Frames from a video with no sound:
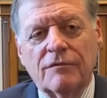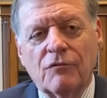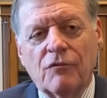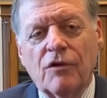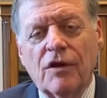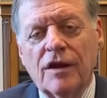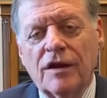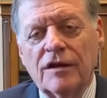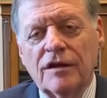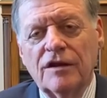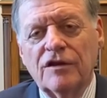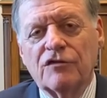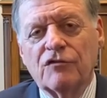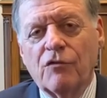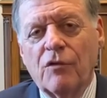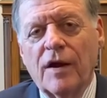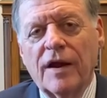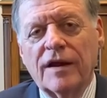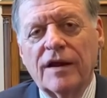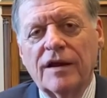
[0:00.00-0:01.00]
at least
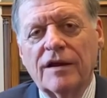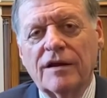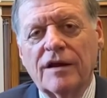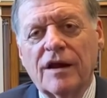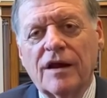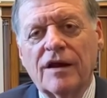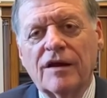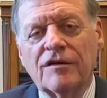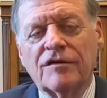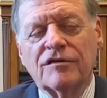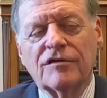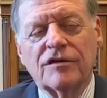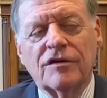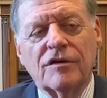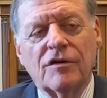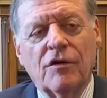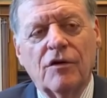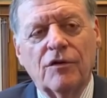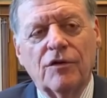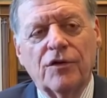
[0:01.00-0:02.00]
recognized
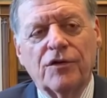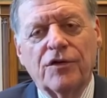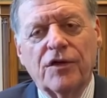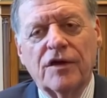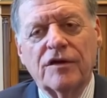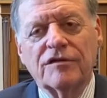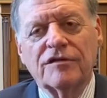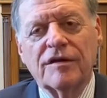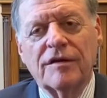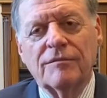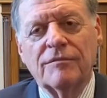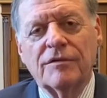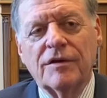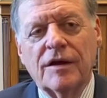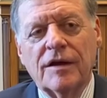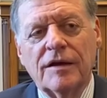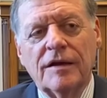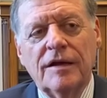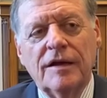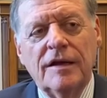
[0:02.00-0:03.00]
all the things they've
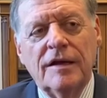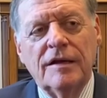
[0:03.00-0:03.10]
done.